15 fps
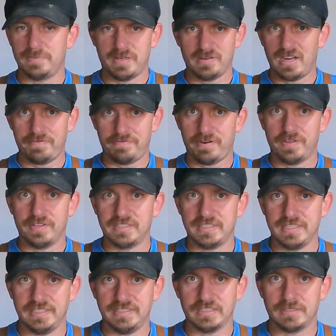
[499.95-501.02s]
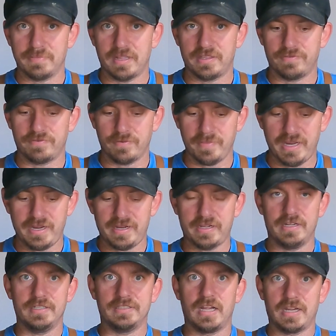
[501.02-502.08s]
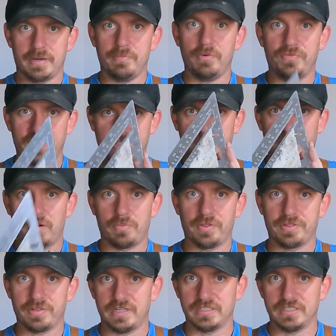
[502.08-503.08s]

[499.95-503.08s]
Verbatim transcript: but I find this the easiest method for me because I can move things around with